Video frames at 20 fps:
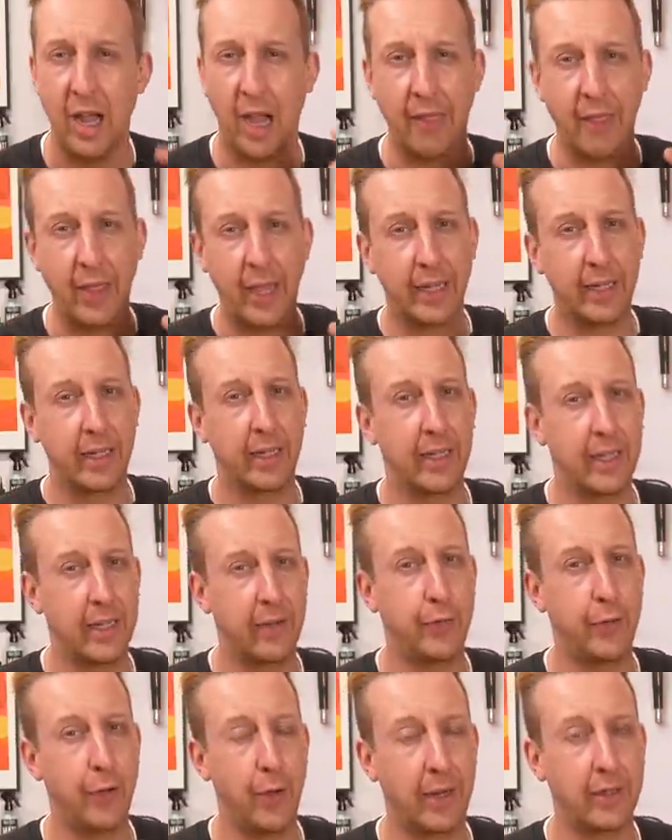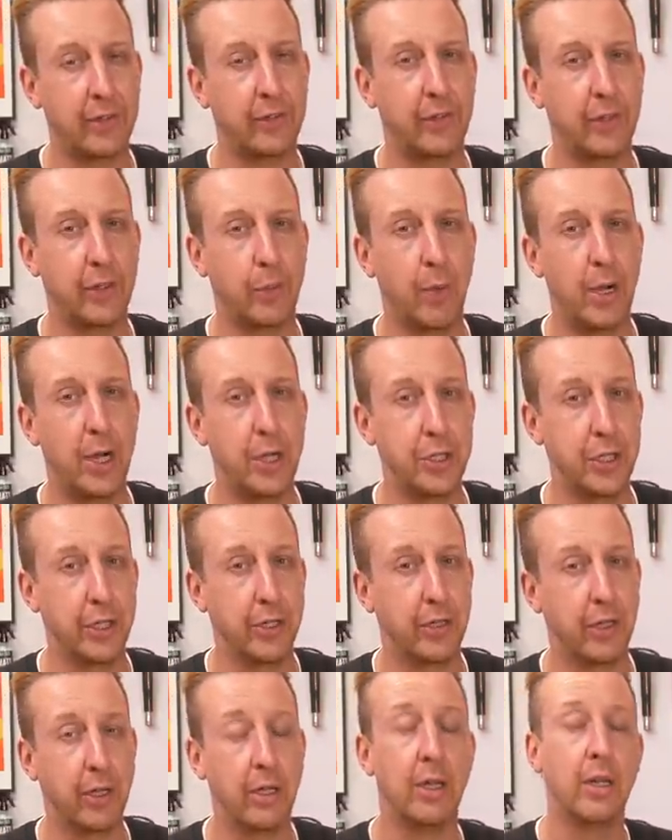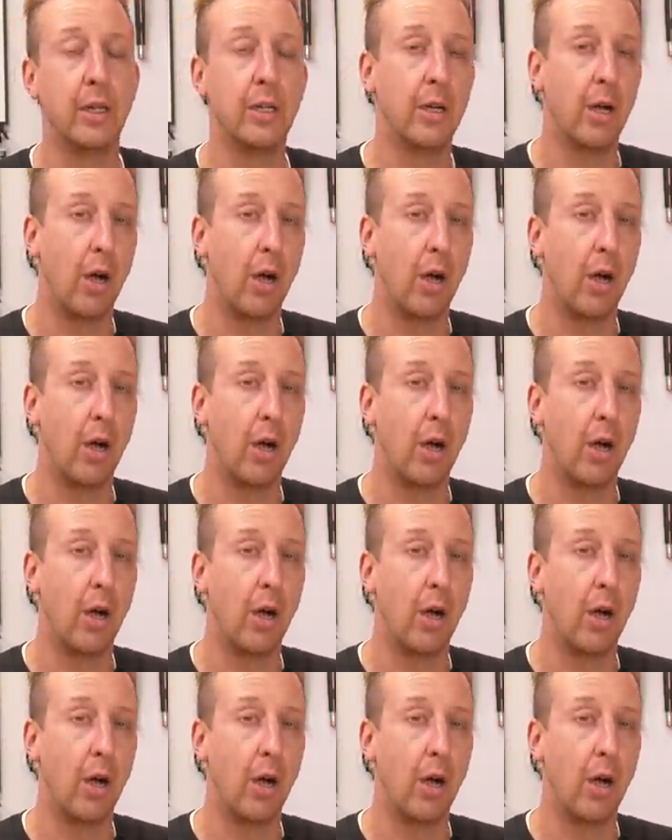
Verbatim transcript: and then if you add into the equation that